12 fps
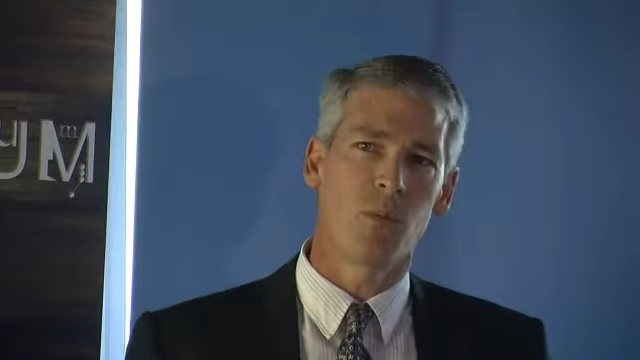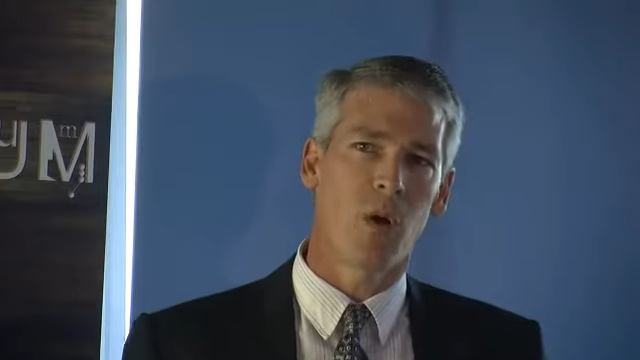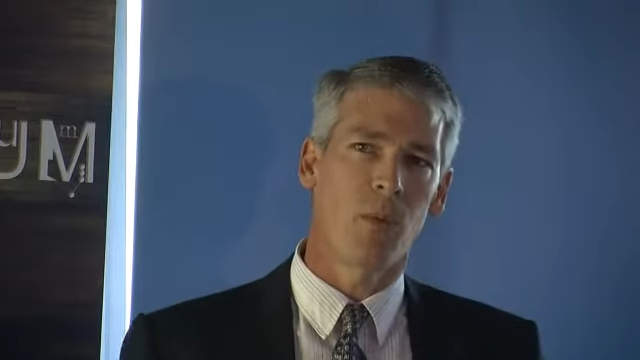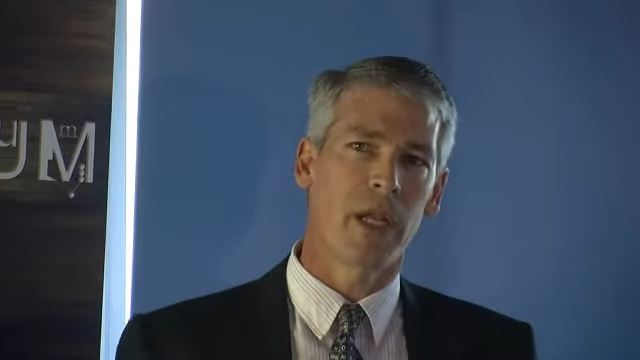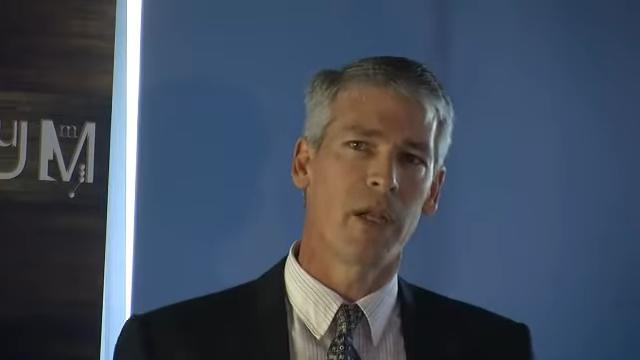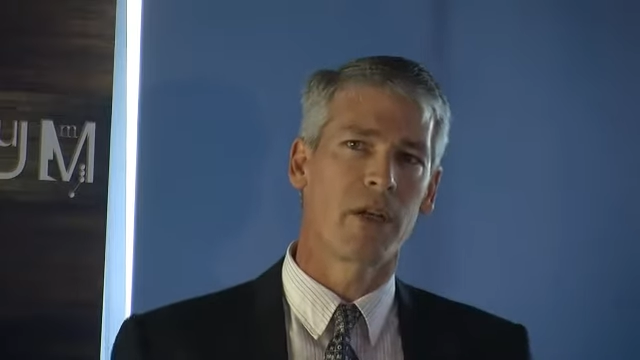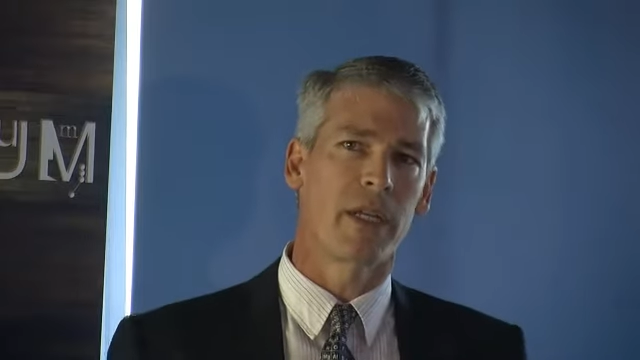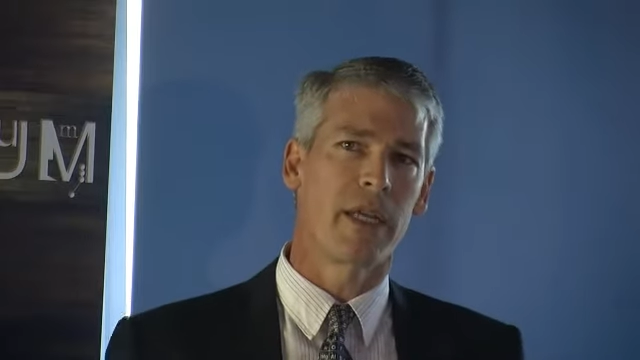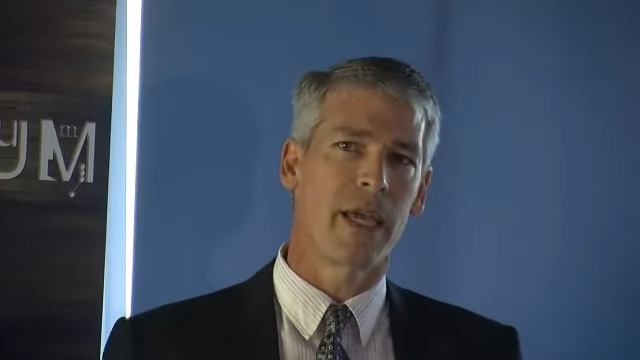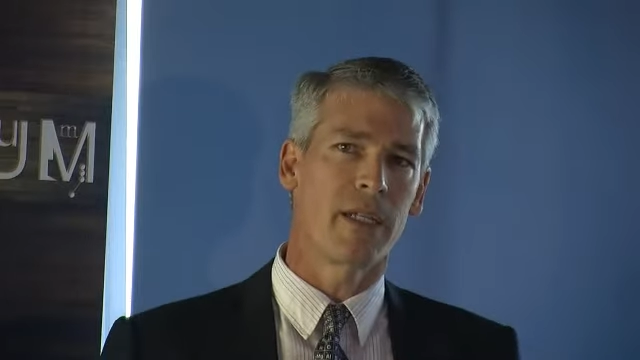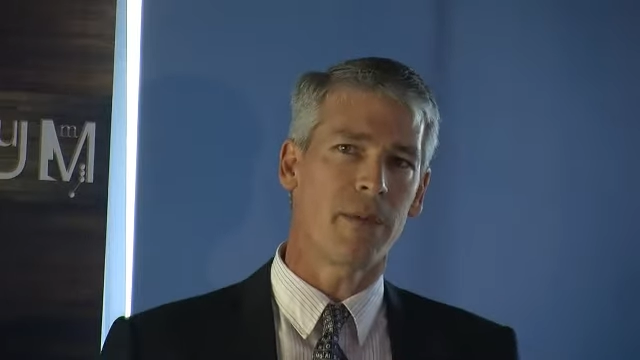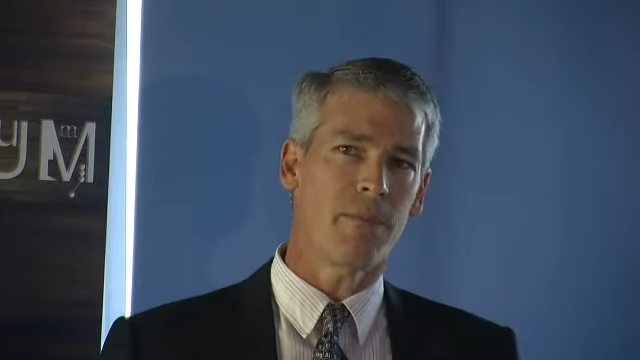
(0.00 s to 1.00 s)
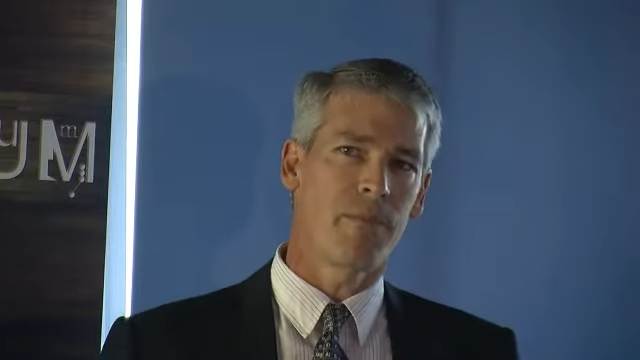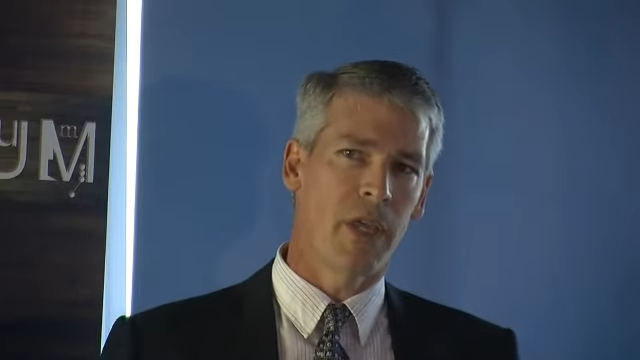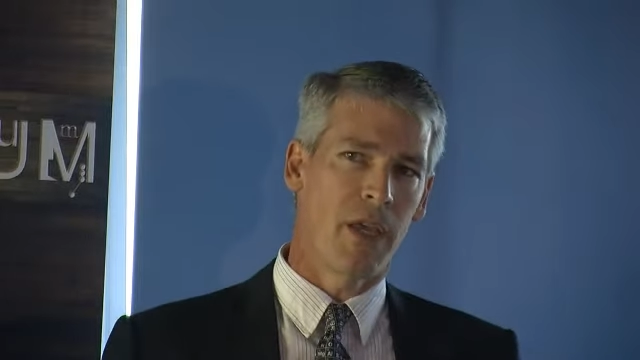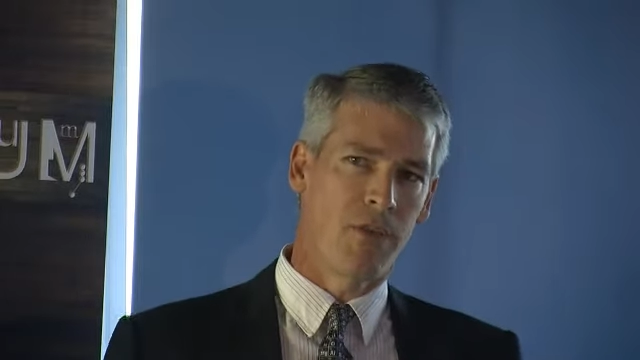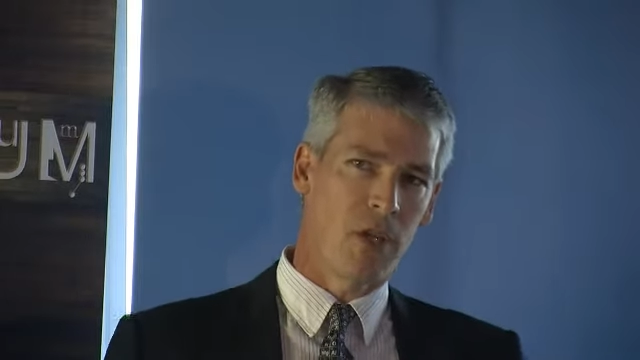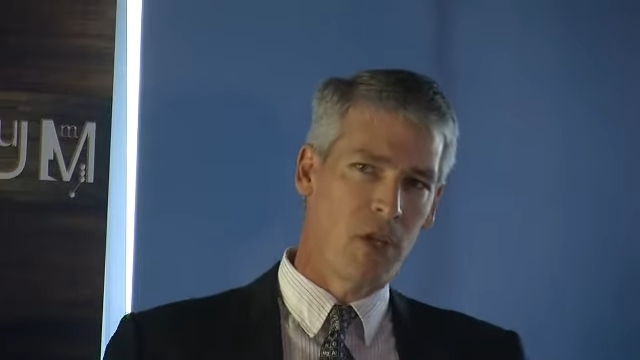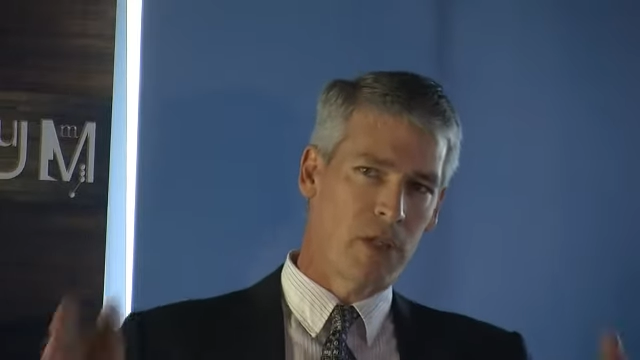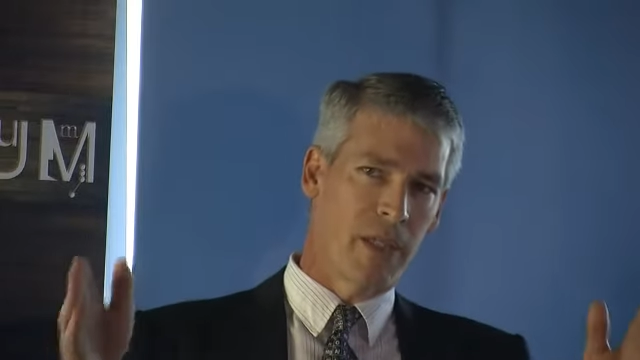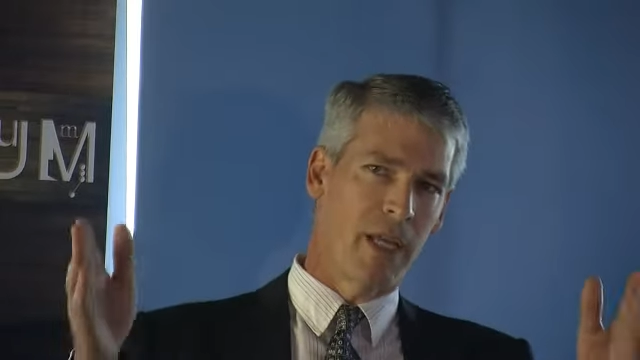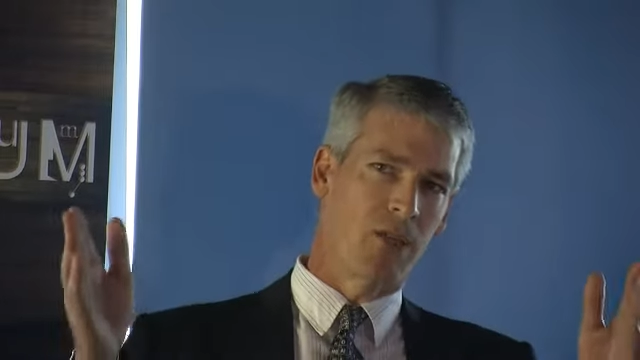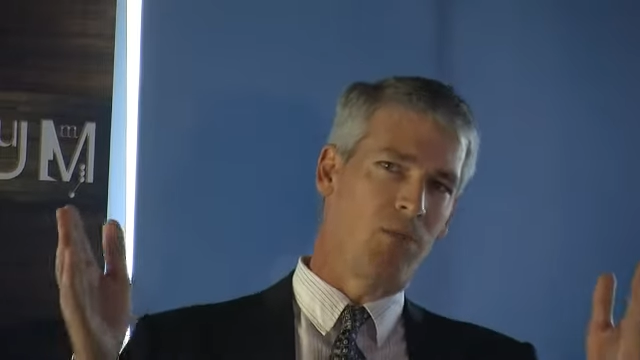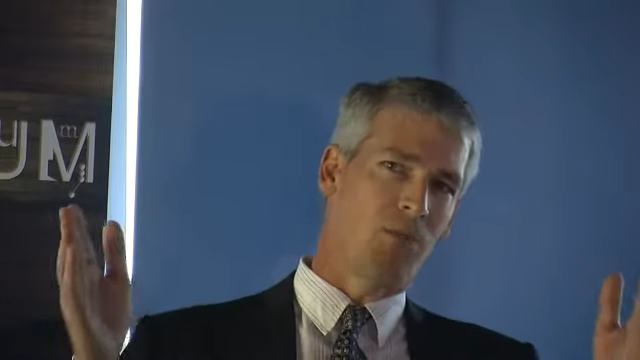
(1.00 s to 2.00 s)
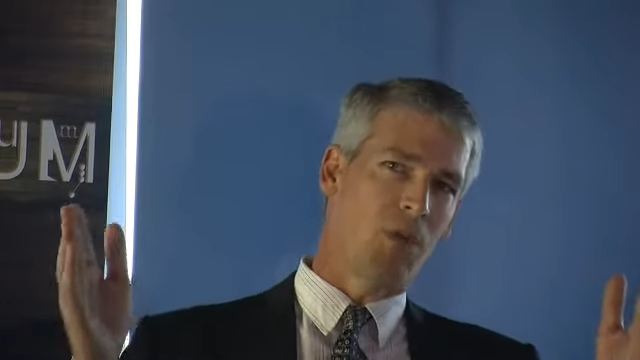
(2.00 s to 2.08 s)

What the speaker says: What we're looking at, if you look at that